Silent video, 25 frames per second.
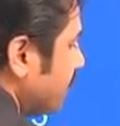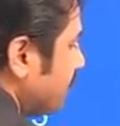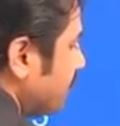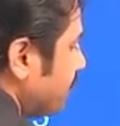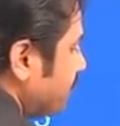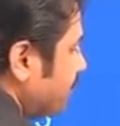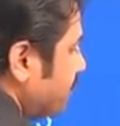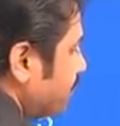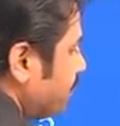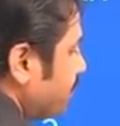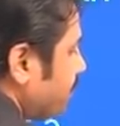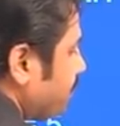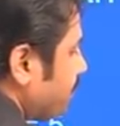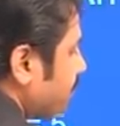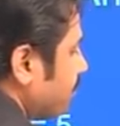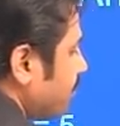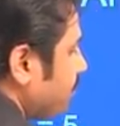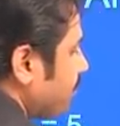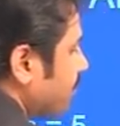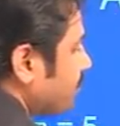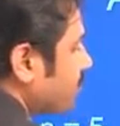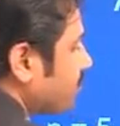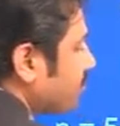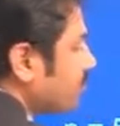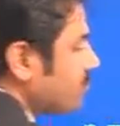
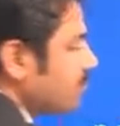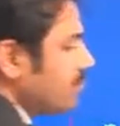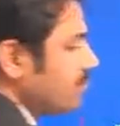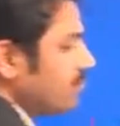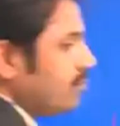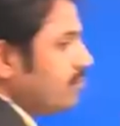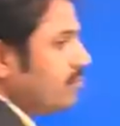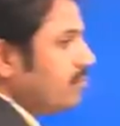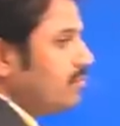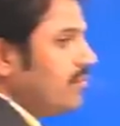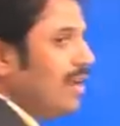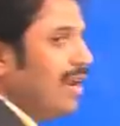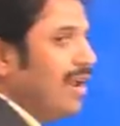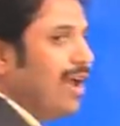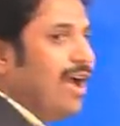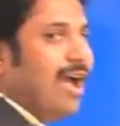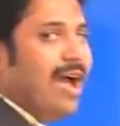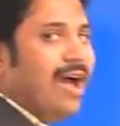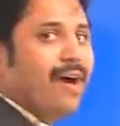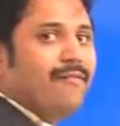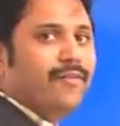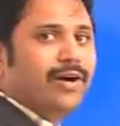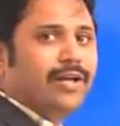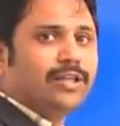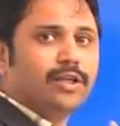For the
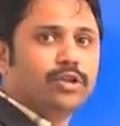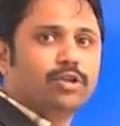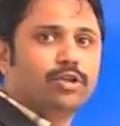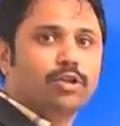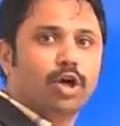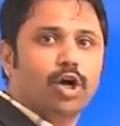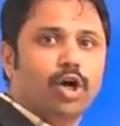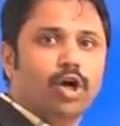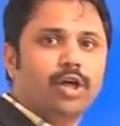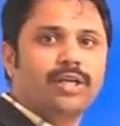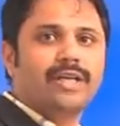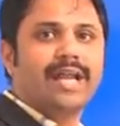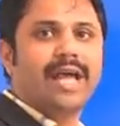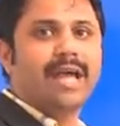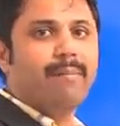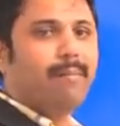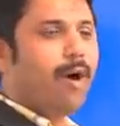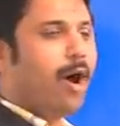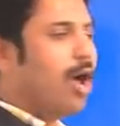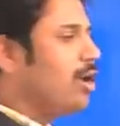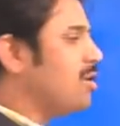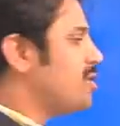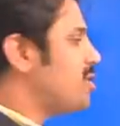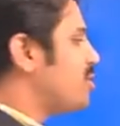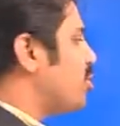third time also
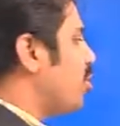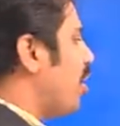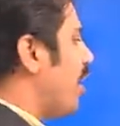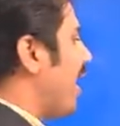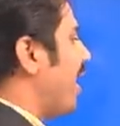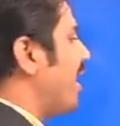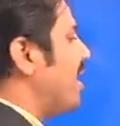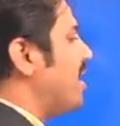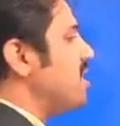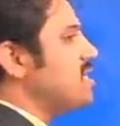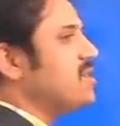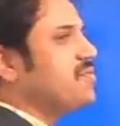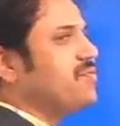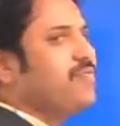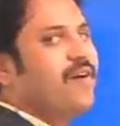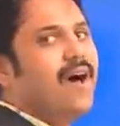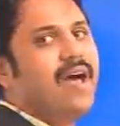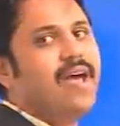n is 5.